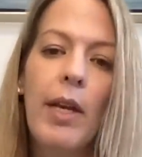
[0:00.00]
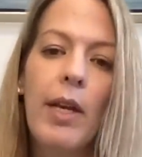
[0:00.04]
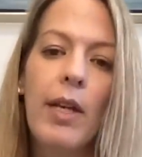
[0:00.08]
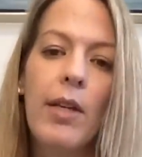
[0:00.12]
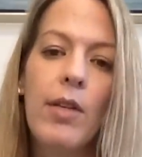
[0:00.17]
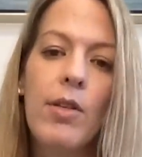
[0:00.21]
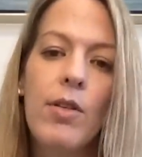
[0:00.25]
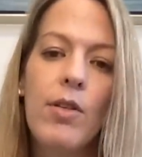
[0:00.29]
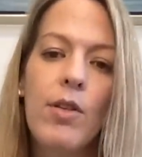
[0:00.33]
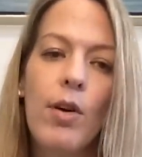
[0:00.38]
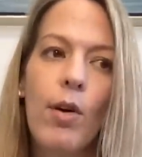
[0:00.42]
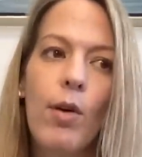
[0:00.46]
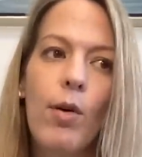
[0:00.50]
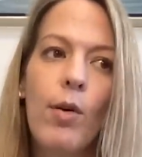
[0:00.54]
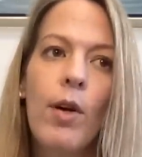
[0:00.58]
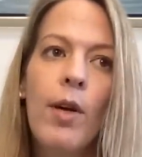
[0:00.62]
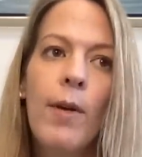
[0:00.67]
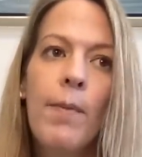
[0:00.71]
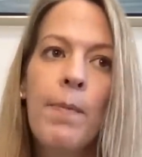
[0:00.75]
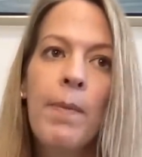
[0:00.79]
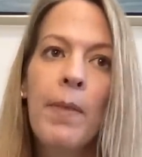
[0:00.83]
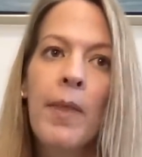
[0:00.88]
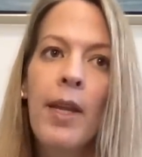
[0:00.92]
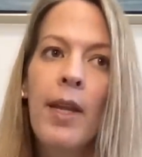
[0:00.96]
And so
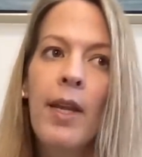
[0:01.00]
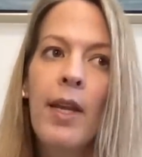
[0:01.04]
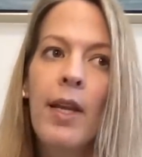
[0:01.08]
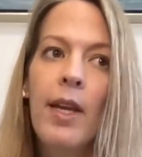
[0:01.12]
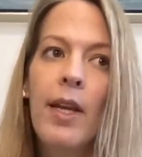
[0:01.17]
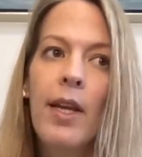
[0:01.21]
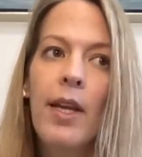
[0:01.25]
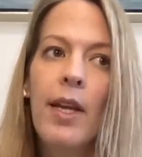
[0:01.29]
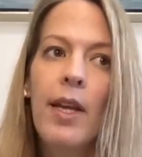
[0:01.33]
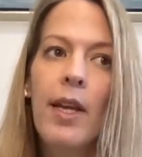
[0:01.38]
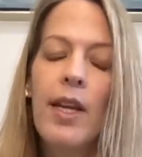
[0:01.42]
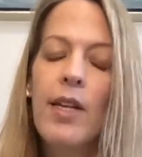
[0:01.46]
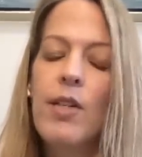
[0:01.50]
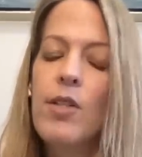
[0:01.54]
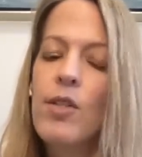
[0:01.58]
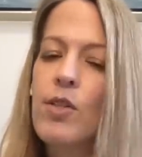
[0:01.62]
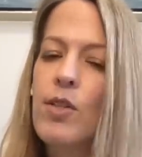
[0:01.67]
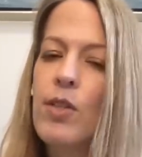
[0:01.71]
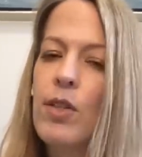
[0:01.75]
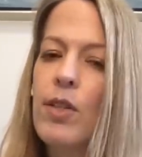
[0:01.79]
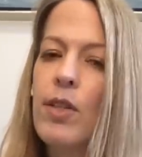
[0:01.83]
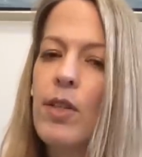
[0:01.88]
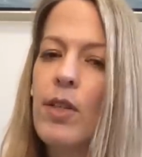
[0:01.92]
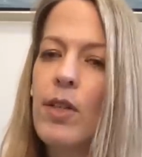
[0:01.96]
it's,
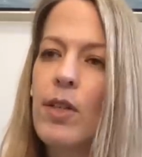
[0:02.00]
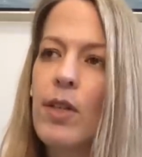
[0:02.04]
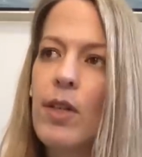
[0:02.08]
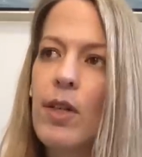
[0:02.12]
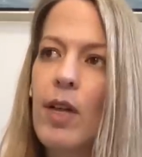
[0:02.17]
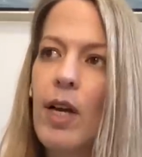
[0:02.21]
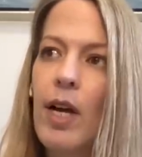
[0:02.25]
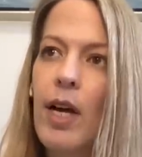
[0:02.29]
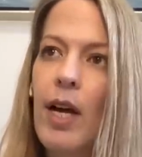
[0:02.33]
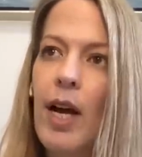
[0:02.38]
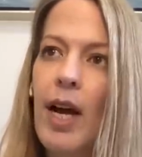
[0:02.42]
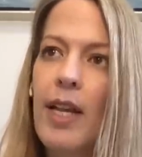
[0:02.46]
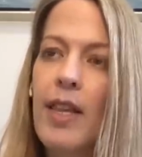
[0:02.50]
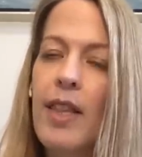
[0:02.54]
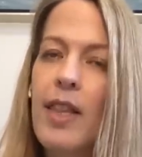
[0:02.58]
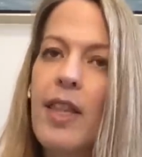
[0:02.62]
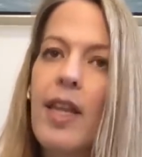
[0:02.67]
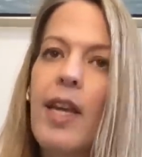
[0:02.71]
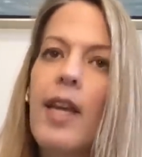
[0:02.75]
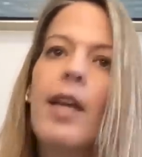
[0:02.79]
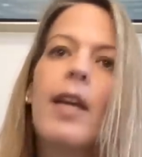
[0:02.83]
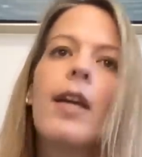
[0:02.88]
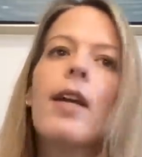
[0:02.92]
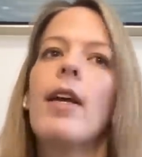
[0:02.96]
I
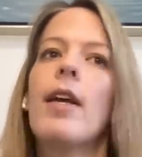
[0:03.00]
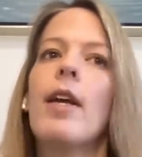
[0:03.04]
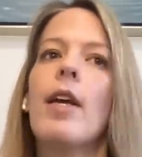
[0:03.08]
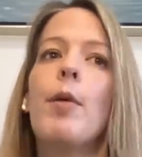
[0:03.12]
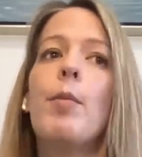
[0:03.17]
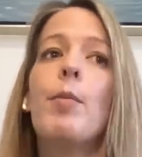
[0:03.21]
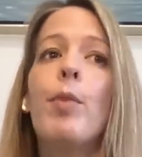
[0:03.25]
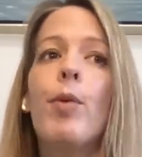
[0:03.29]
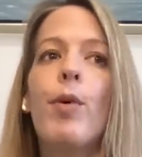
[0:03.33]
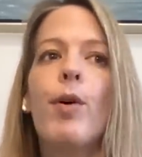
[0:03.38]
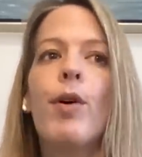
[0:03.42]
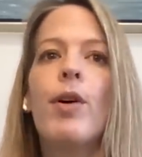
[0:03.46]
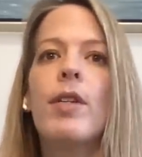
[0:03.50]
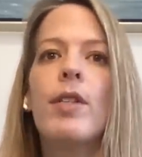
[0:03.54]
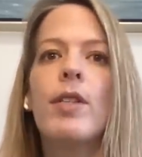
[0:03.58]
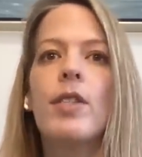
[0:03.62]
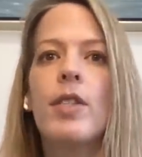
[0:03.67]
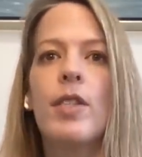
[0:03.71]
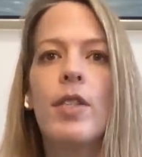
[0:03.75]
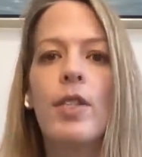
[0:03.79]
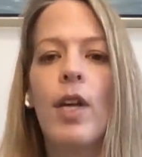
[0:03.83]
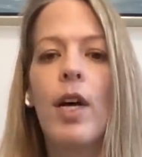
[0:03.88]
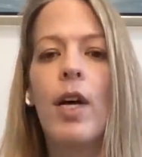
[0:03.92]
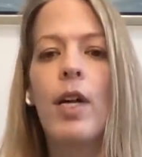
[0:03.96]
think, important
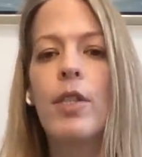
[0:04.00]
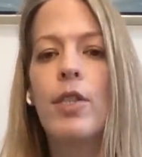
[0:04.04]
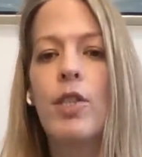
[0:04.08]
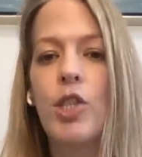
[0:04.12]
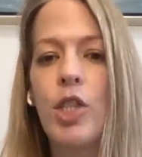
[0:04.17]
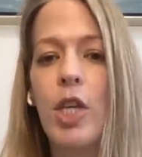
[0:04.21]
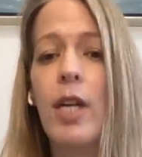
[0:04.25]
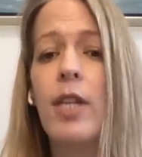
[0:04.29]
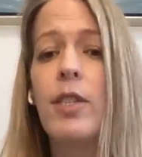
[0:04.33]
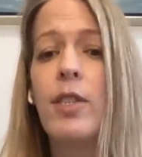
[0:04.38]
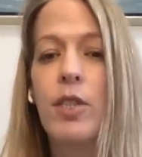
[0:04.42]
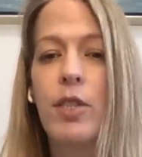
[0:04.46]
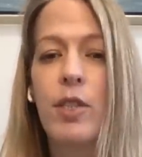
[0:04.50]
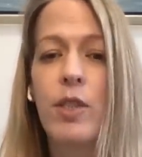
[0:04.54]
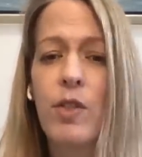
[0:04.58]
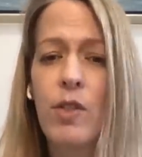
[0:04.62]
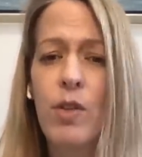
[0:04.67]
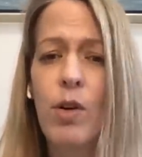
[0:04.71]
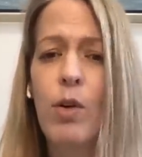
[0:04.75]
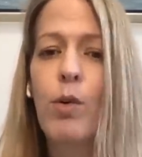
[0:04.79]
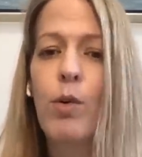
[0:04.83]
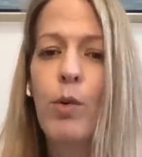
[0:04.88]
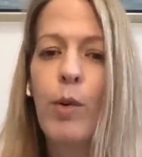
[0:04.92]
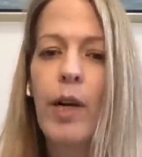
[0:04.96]
to not judge
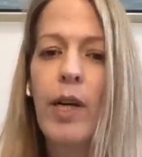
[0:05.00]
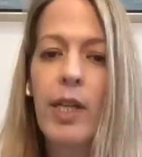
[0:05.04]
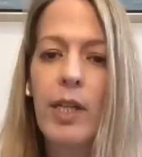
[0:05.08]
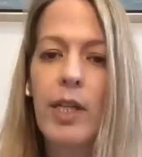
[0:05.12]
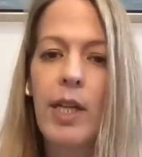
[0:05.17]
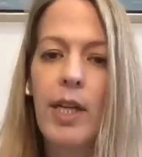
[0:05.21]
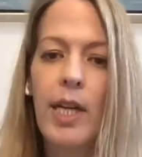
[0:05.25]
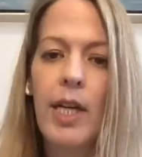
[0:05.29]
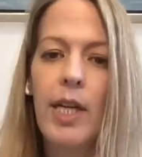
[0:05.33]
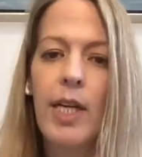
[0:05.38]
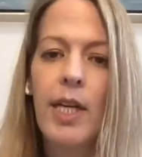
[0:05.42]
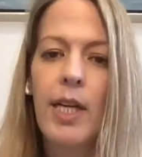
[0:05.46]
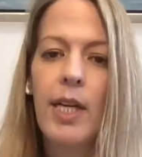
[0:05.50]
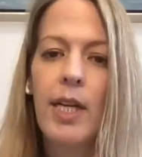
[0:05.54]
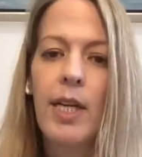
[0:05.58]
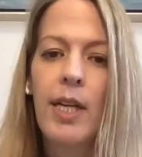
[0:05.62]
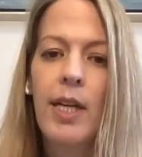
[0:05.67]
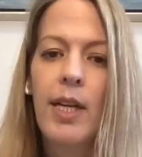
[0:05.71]
so quickly.